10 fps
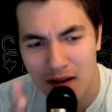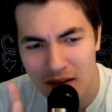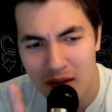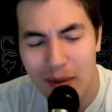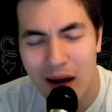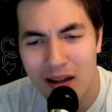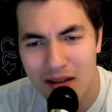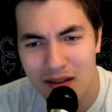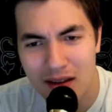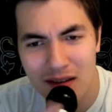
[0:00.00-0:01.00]
The
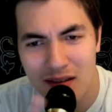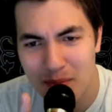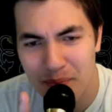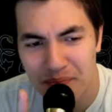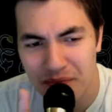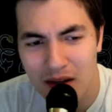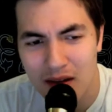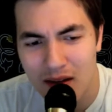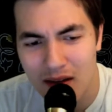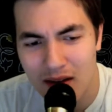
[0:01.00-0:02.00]
politics
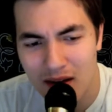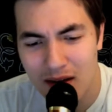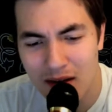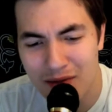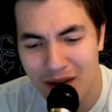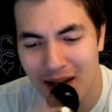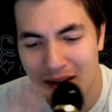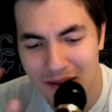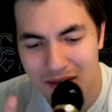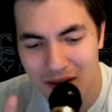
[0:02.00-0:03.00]
of
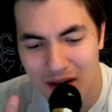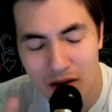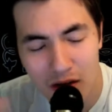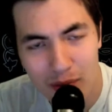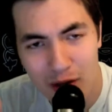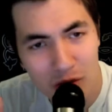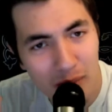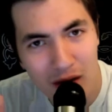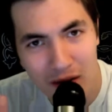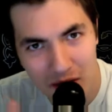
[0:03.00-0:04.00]
like saying you
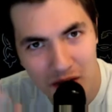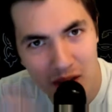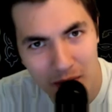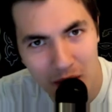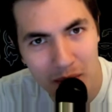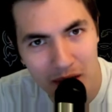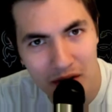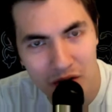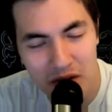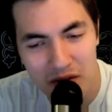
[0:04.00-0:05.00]
better accept the Armenian
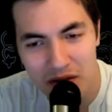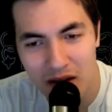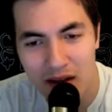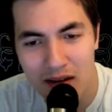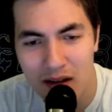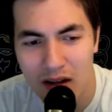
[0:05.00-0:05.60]
Genocide,